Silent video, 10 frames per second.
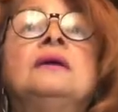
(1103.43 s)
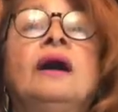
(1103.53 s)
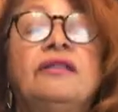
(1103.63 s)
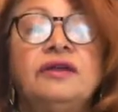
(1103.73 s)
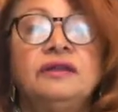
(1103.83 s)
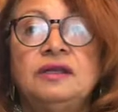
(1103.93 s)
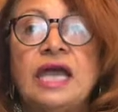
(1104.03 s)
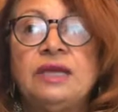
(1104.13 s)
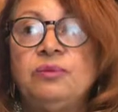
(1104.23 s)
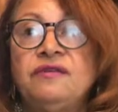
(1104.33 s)
I think the
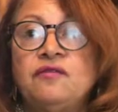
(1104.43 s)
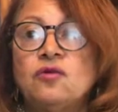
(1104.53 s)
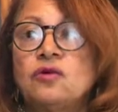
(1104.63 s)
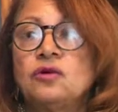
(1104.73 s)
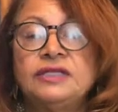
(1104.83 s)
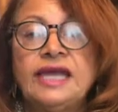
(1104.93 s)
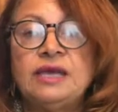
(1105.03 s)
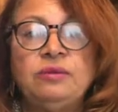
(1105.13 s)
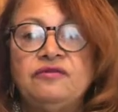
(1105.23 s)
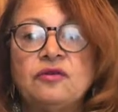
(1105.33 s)
night before or
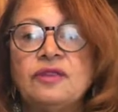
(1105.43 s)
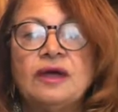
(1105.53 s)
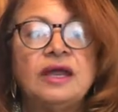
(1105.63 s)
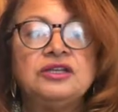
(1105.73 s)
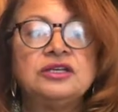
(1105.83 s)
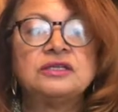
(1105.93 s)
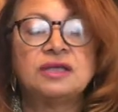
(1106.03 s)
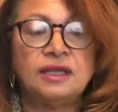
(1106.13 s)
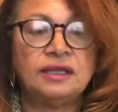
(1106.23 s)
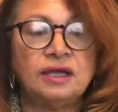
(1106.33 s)
day before that, I just
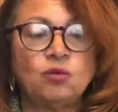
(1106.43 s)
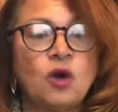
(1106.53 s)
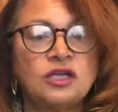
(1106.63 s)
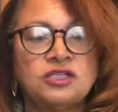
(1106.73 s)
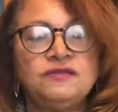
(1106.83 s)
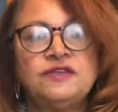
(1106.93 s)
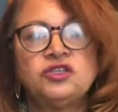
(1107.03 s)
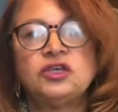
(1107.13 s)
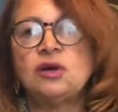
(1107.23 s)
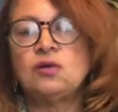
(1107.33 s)
got done watching this
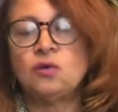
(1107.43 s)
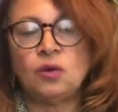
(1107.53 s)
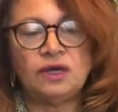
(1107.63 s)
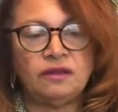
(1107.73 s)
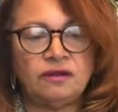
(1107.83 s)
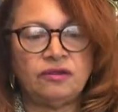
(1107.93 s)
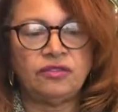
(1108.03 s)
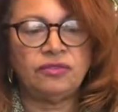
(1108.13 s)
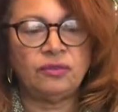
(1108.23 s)
show, one of the